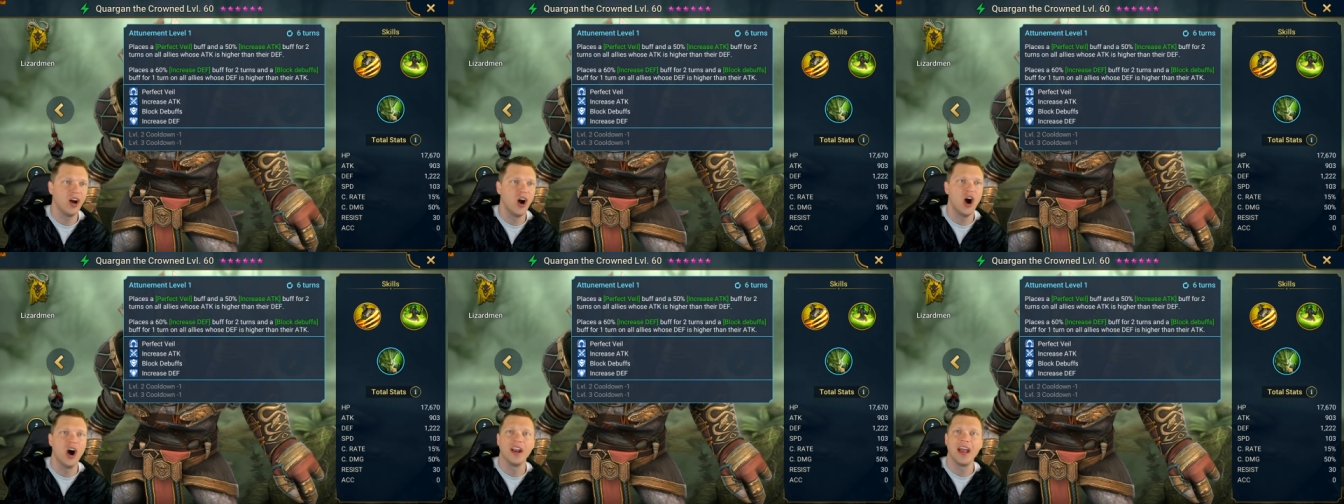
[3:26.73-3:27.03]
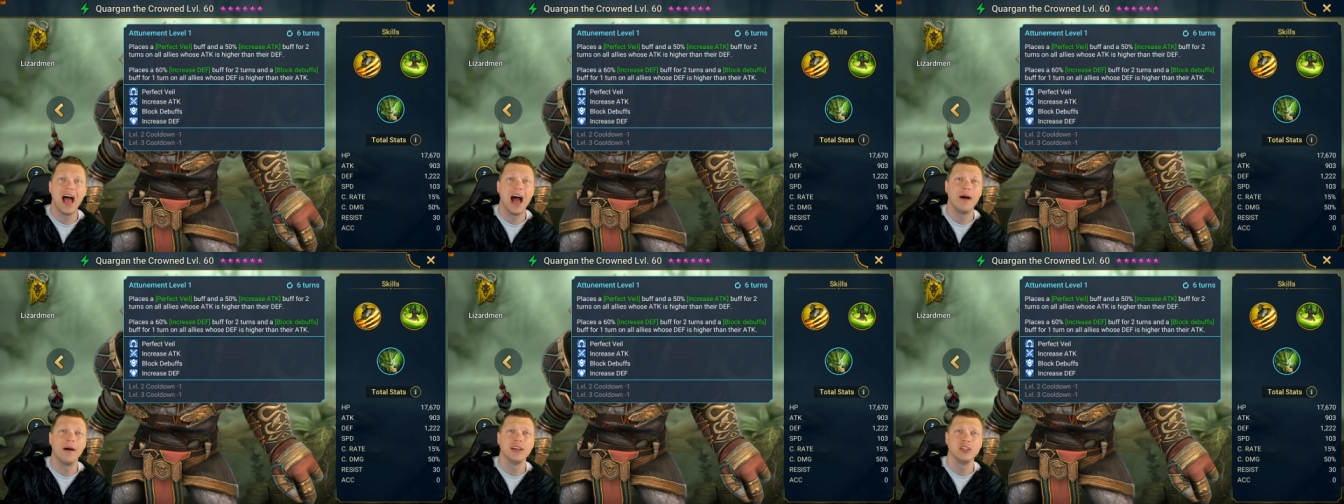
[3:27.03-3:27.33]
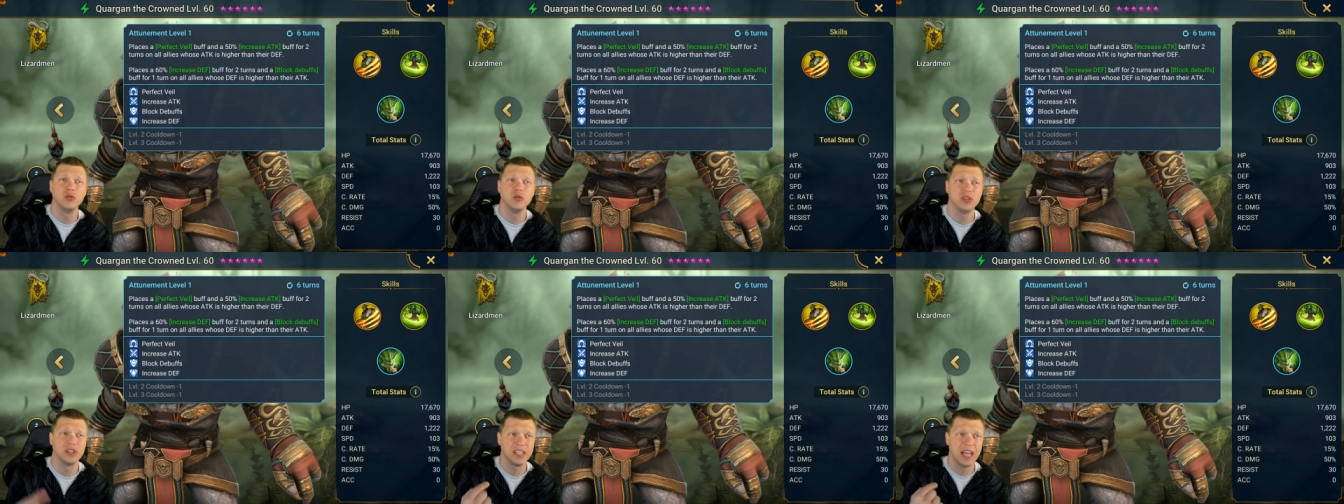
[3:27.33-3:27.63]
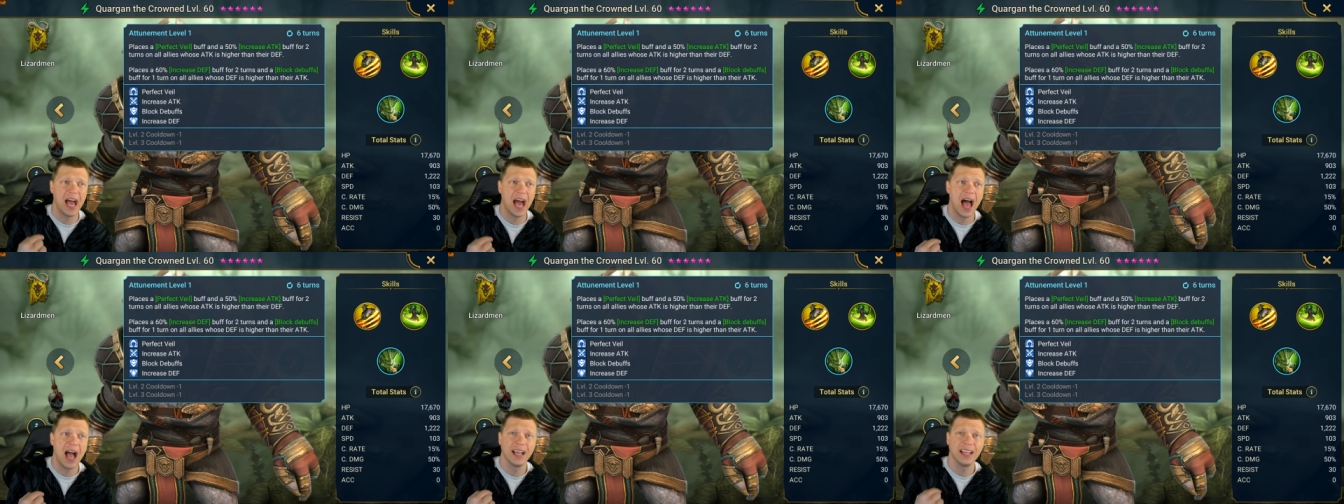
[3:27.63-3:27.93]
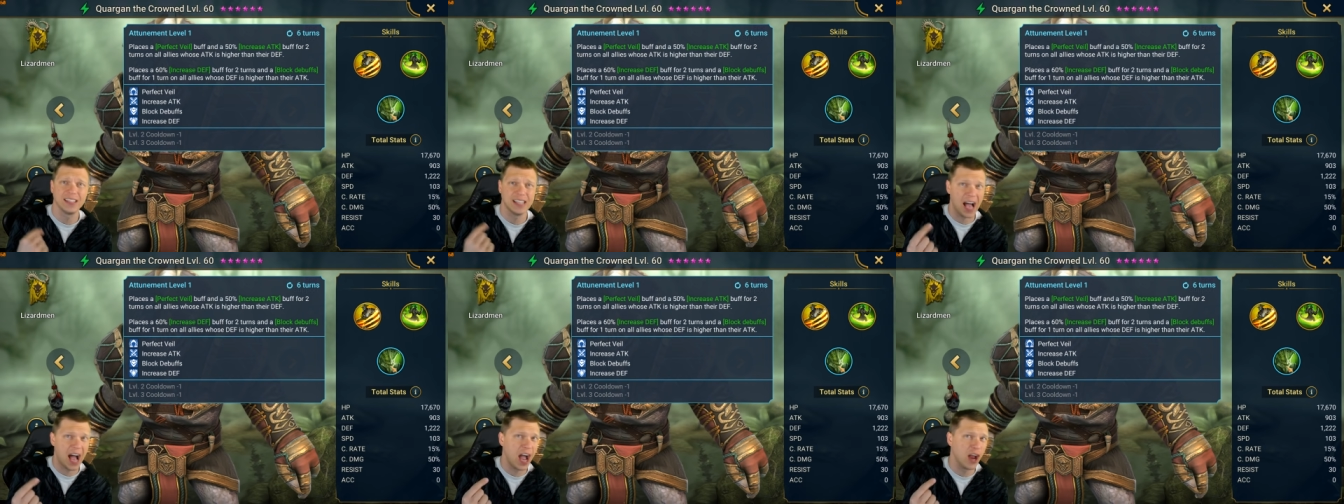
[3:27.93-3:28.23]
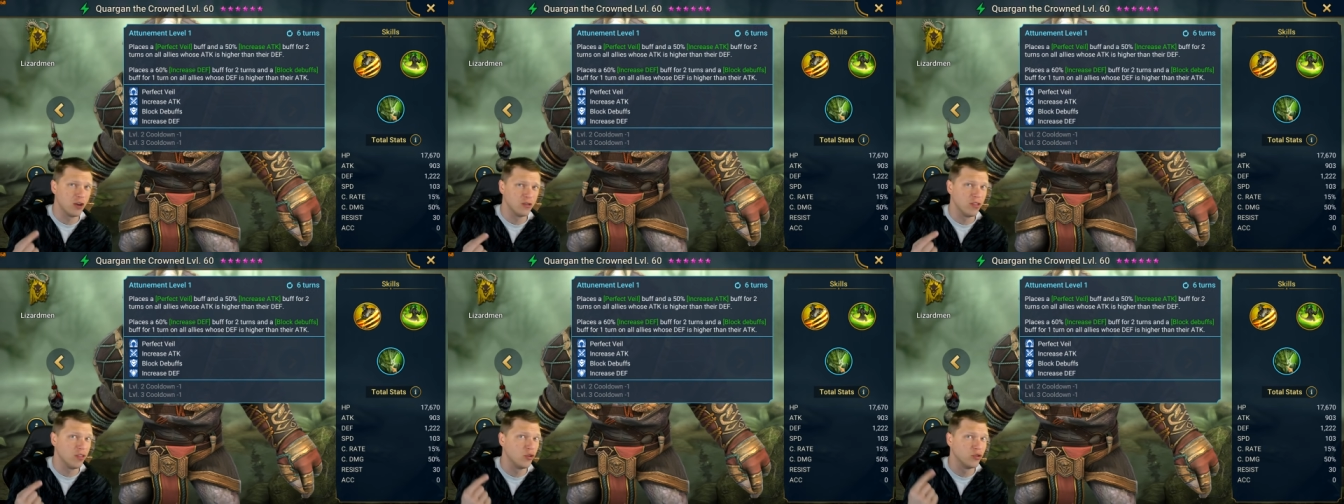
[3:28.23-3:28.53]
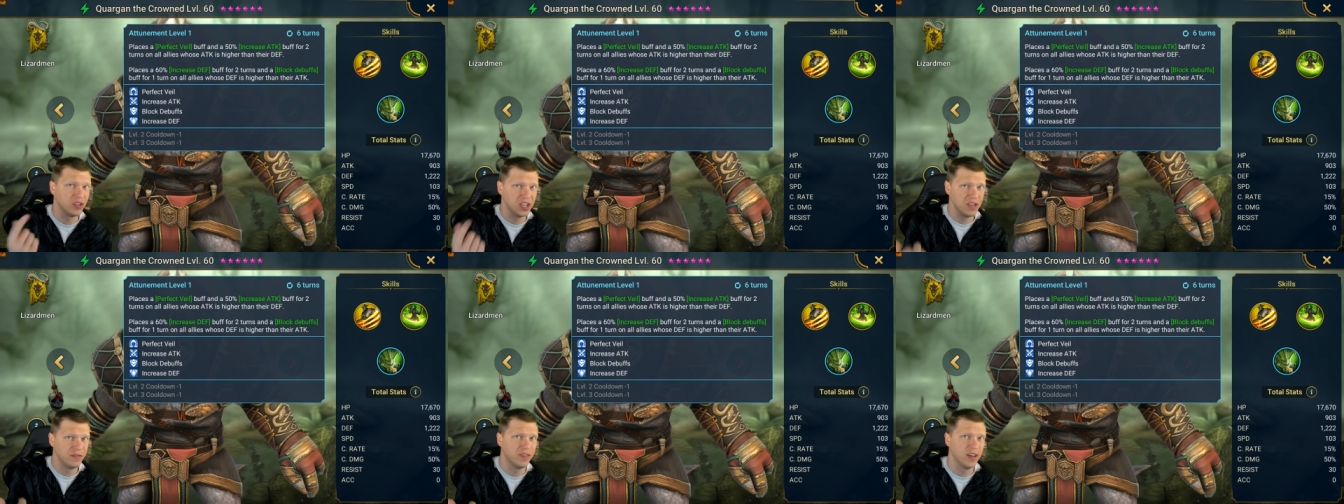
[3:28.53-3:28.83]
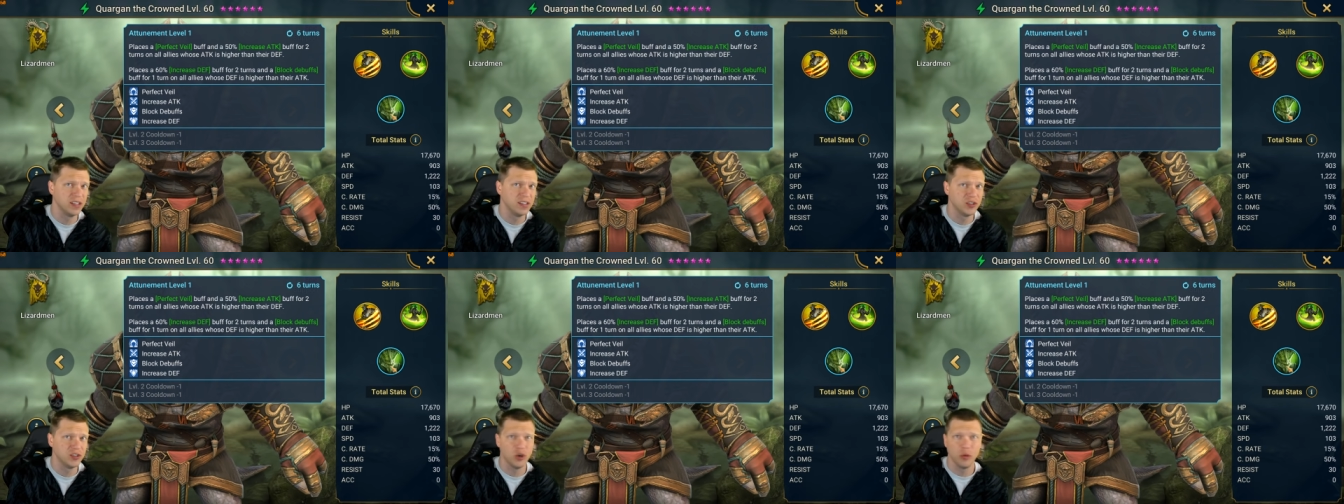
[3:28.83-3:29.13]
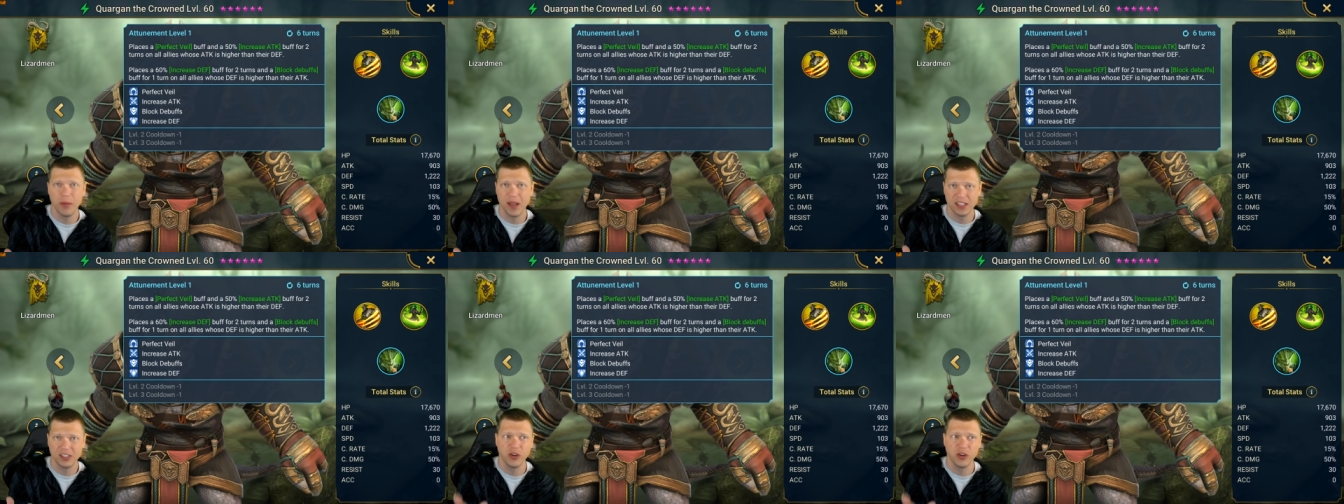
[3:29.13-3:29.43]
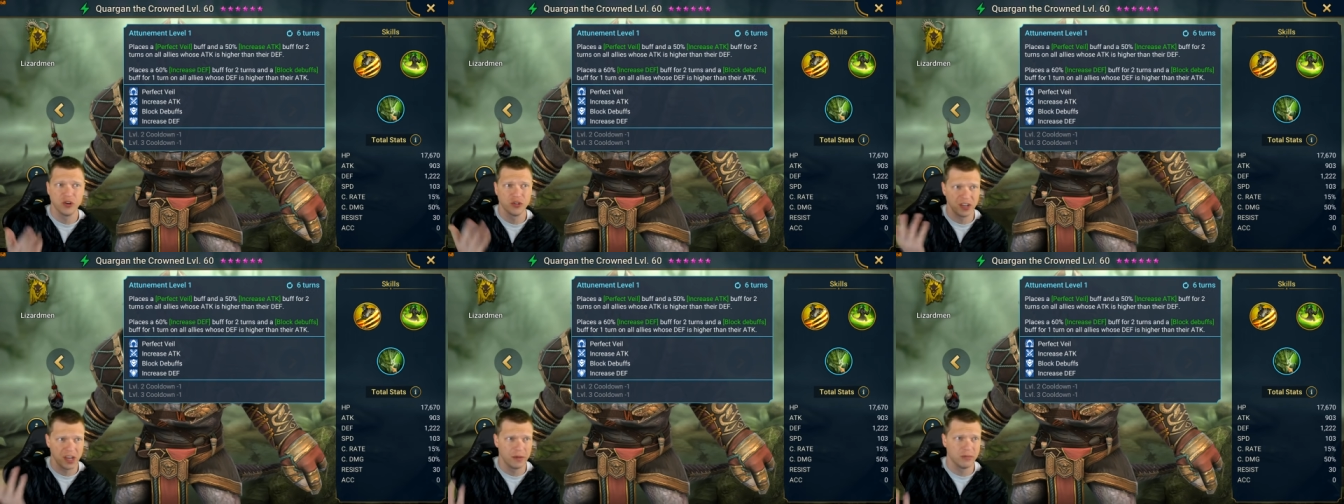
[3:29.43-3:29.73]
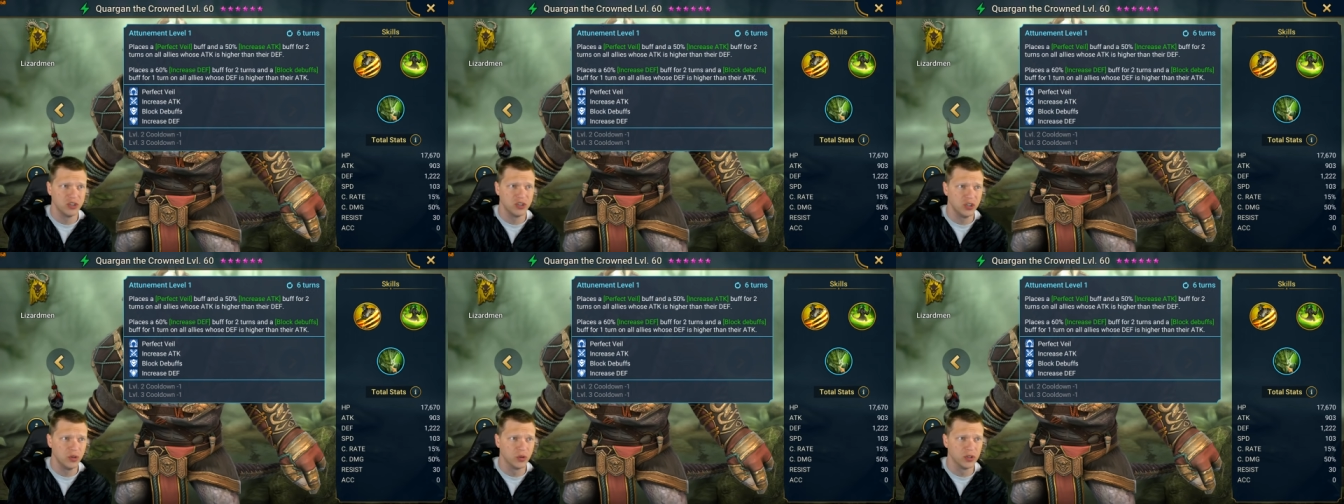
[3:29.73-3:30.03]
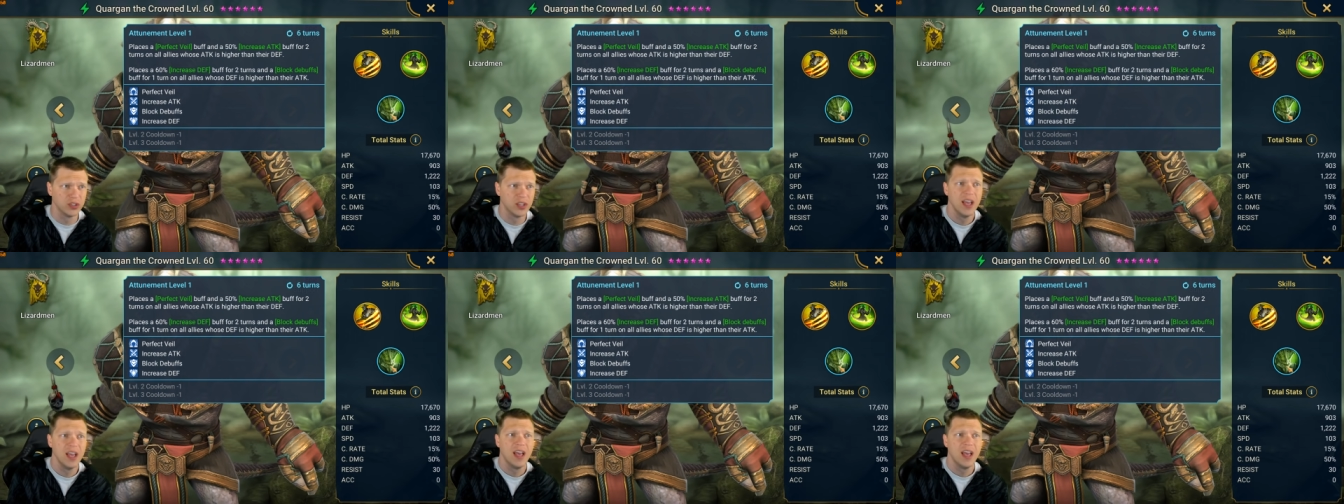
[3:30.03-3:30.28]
on allies whose attack is higher than their defense. So basically your damage dealers.